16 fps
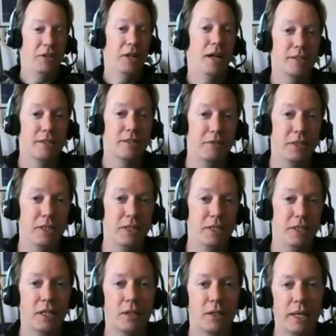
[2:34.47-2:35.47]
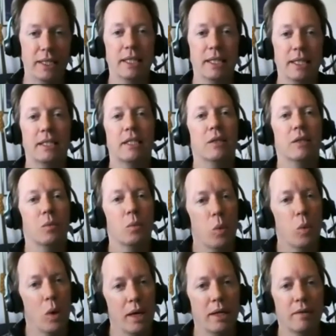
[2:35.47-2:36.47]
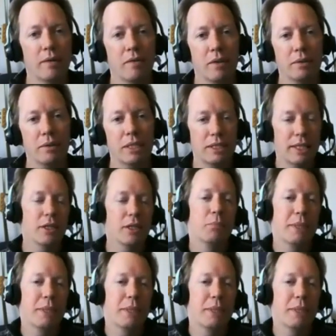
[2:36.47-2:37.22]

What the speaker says: In philosophy, you know, I think that the